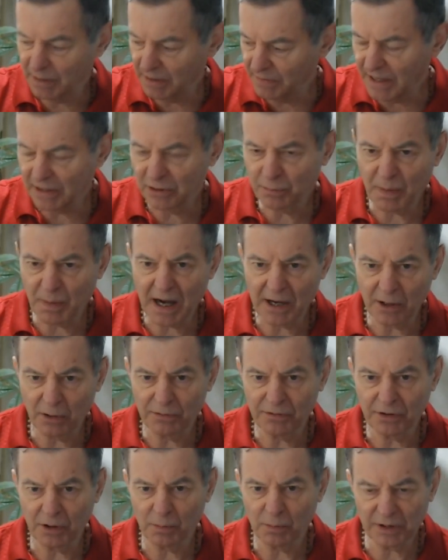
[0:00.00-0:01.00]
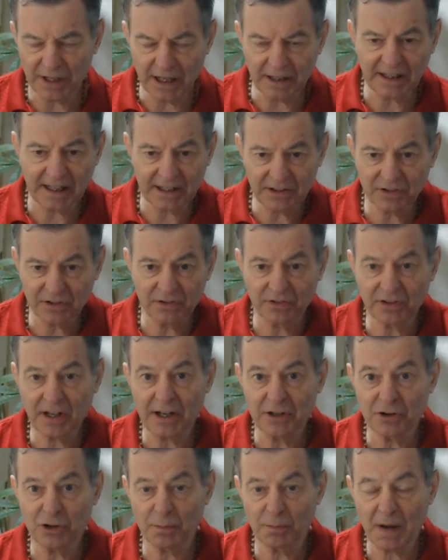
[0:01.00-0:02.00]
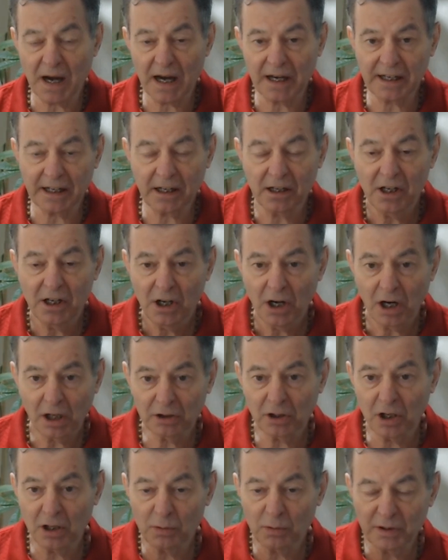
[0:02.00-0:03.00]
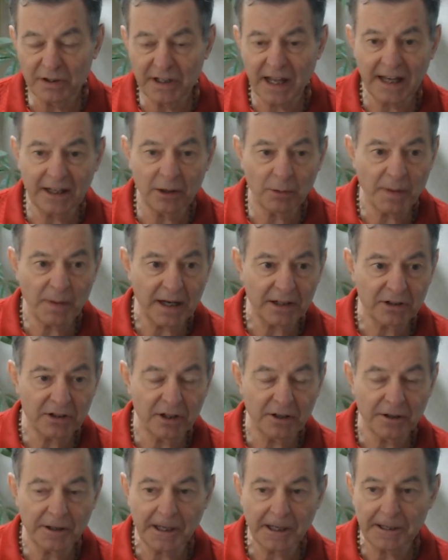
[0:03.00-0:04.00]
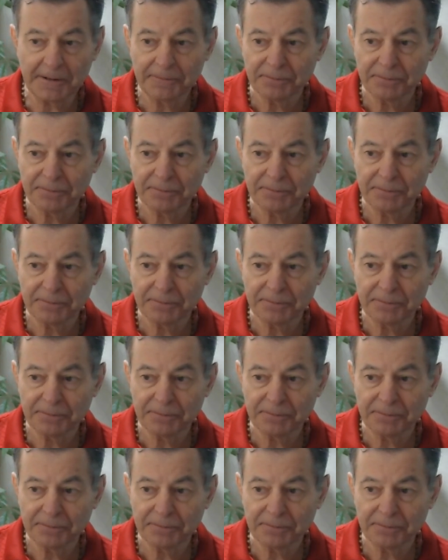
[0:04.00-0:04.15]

That's biofilm. Well, that gets inside your body along with nanobacteria,